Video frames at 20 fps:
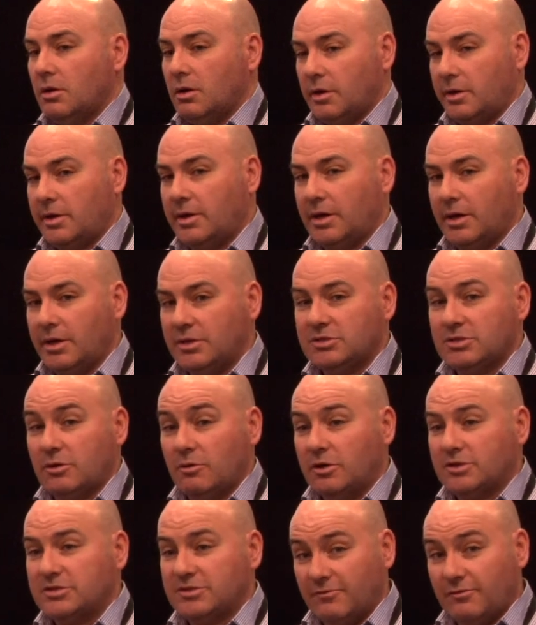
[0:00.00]
Okay, so
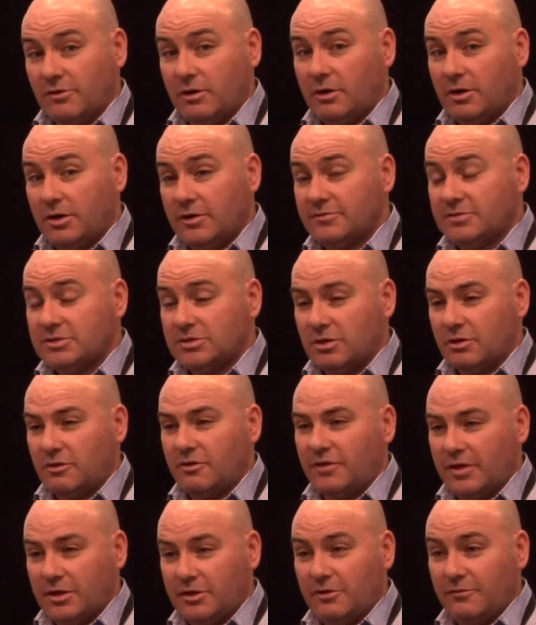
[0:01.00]
I survived, so
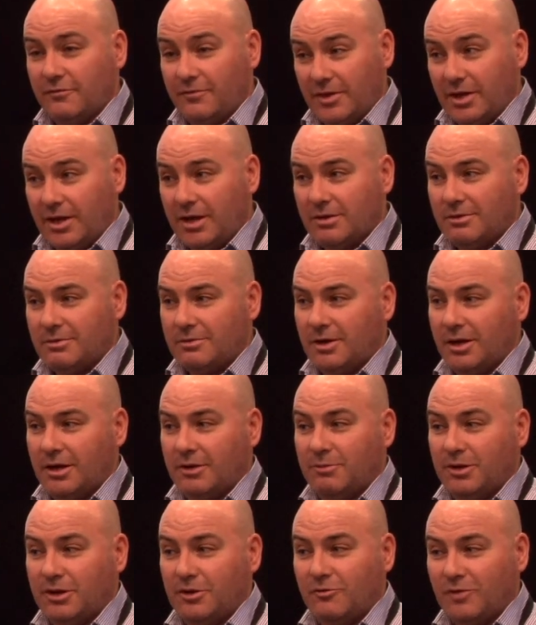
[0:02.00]
thank you for that.
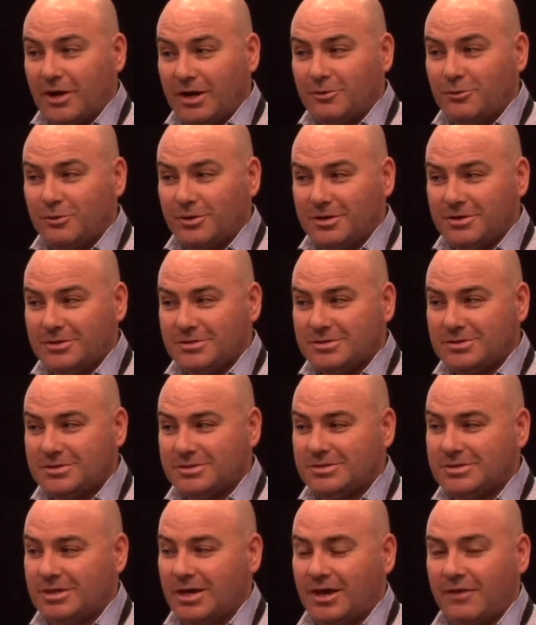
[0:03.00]
You've been a great
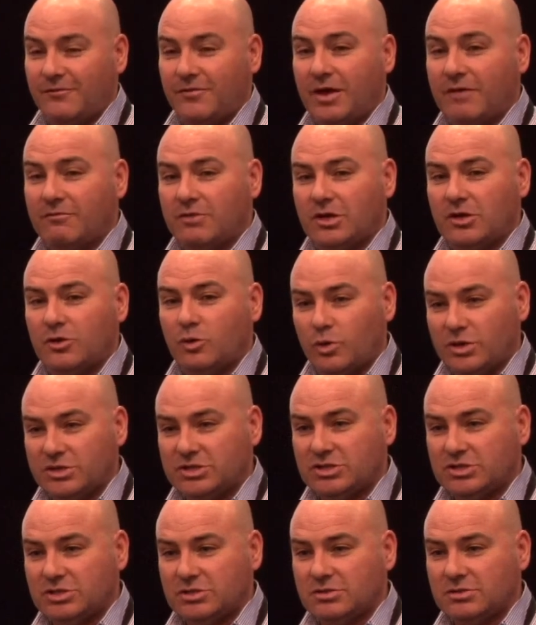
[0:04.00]
audience. If you have any
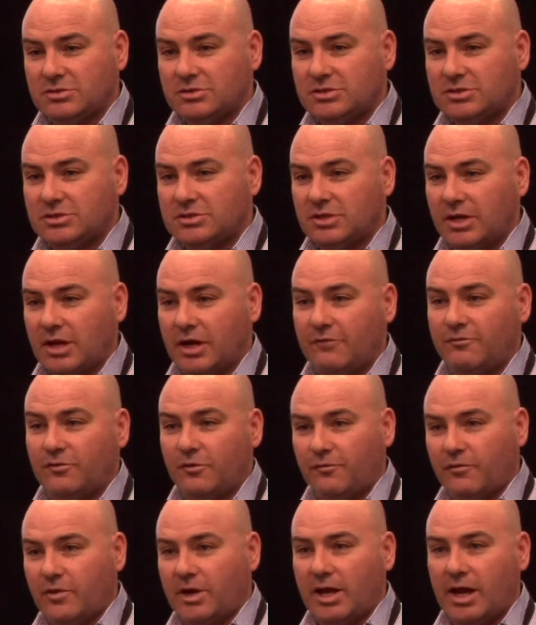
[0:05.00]
questions, feel
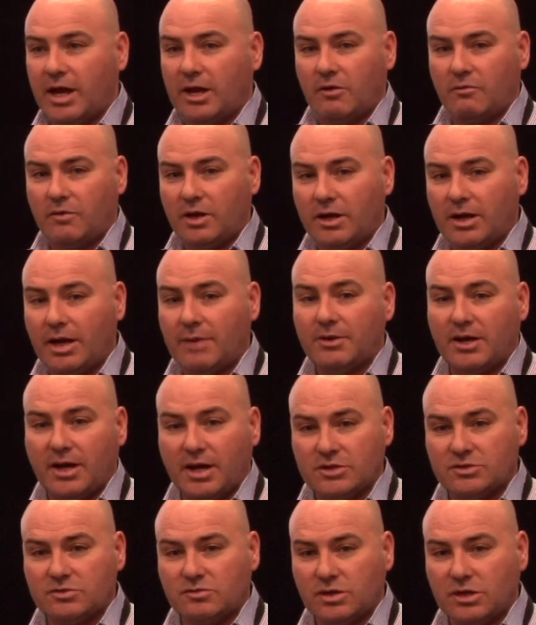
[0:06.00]
free to hang around. Happy to
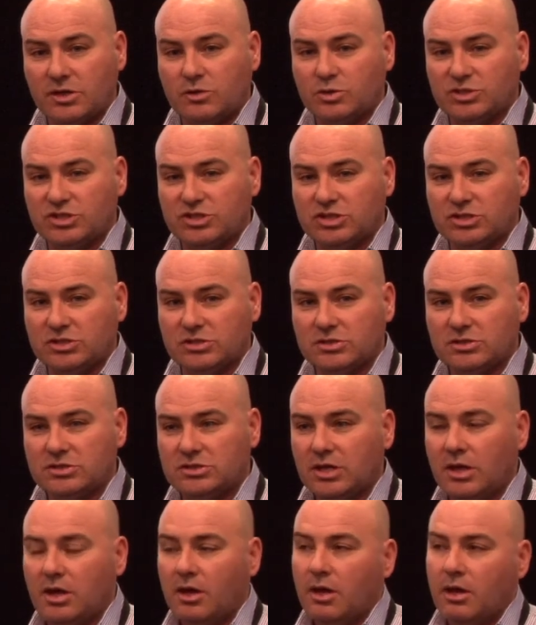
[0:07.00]
answer any
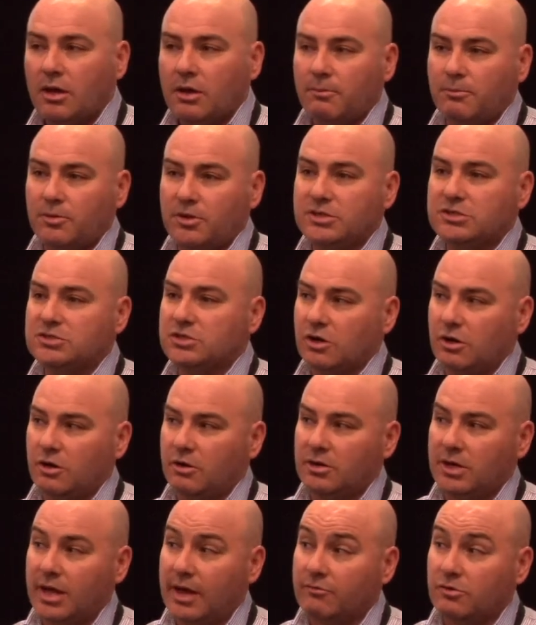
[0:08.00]
questions. Please go
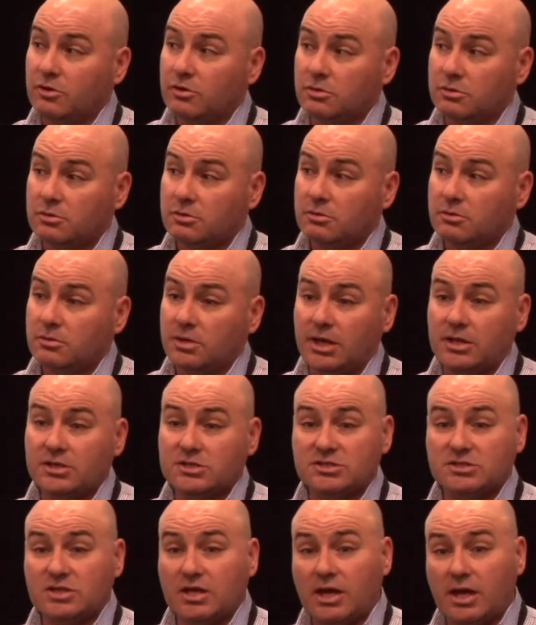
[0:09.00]
and have a look, get your
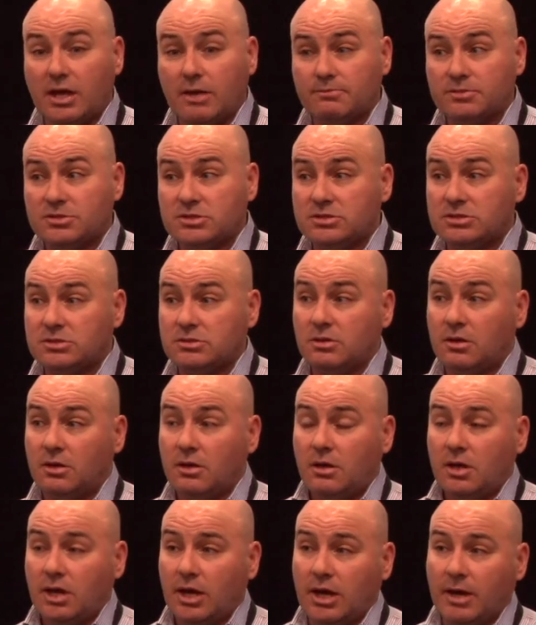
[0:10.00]
stamps,
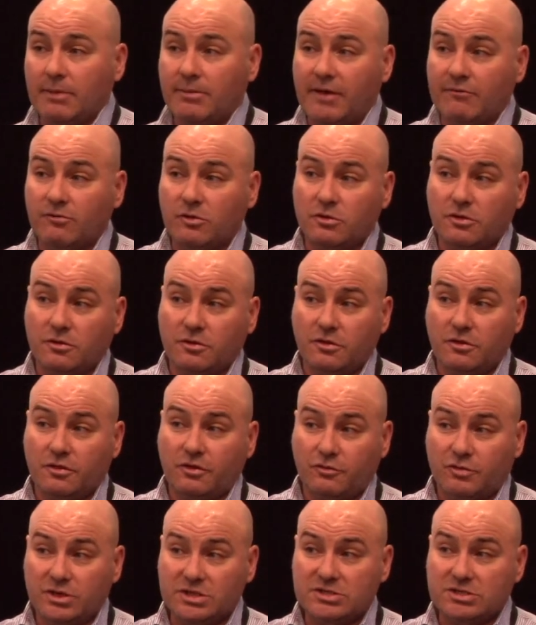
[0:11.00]
have a look at the
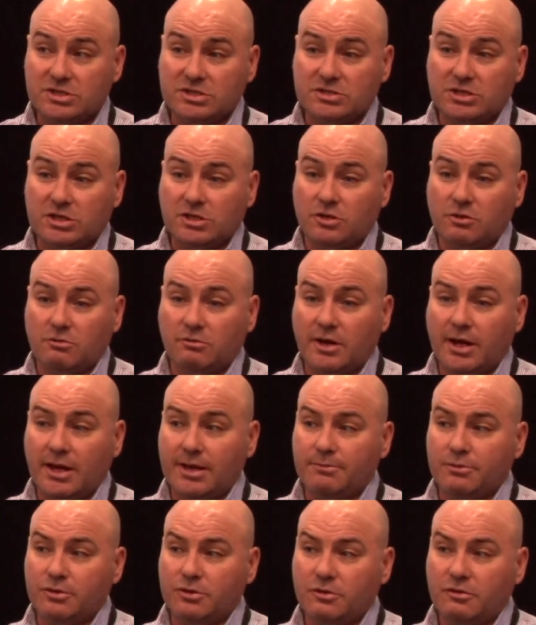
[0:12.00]
360 Q&A
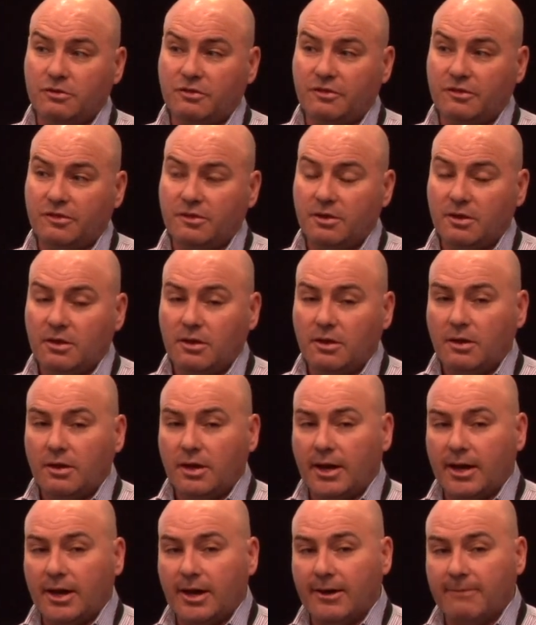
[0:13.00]
booth.
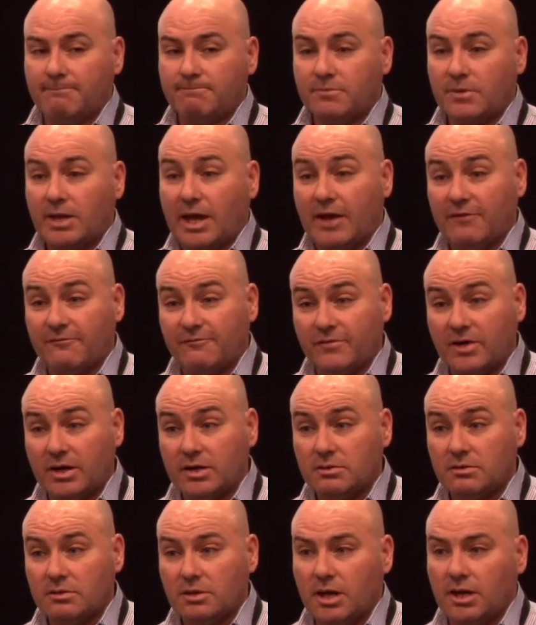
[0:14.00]
Have
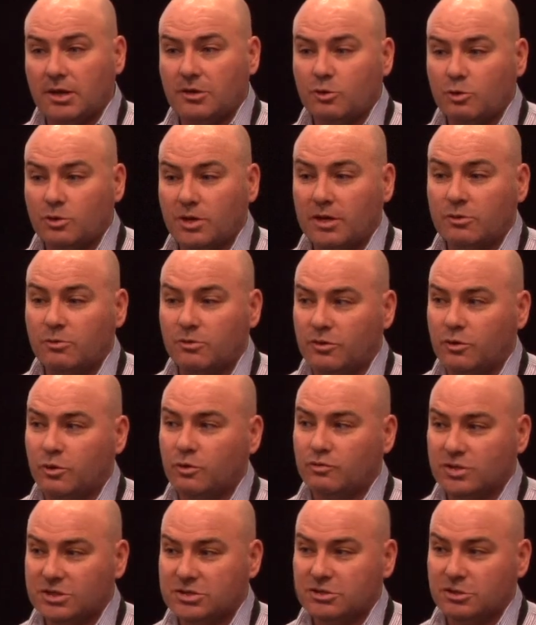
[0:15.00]
fun and good luck with
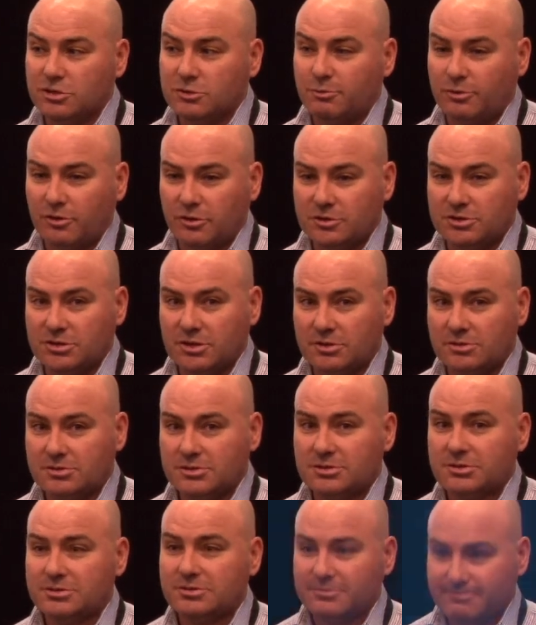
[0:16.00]
your research
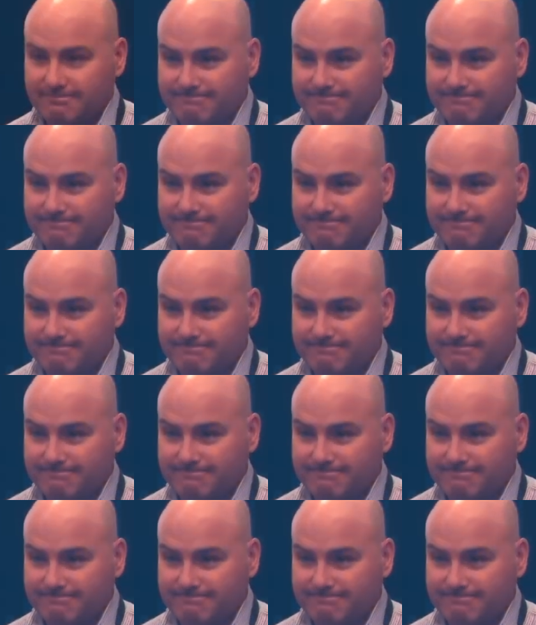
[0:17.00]
project.